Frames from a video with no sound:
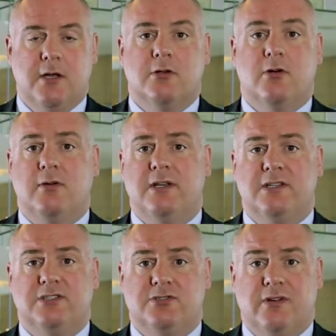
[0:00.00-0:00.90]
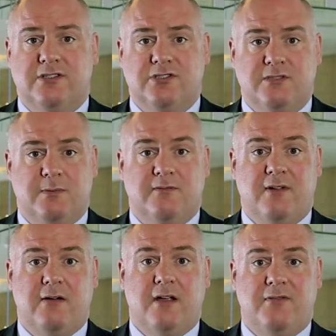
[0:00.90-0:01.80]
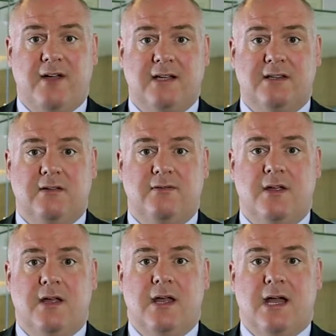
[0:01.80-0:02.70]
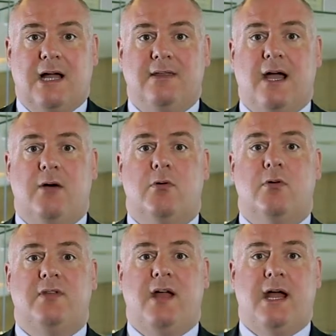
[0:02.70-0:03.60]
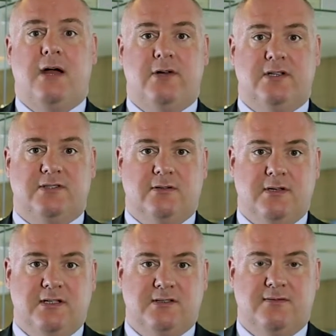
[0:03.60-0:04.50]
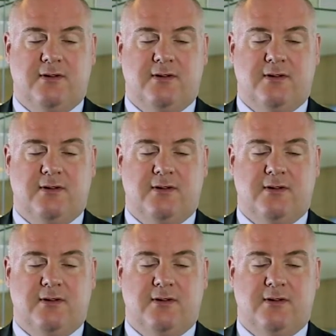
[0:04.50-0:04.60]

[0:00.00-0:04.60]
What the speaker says: Currently, this strategy has been very effective, and now other areas are looking to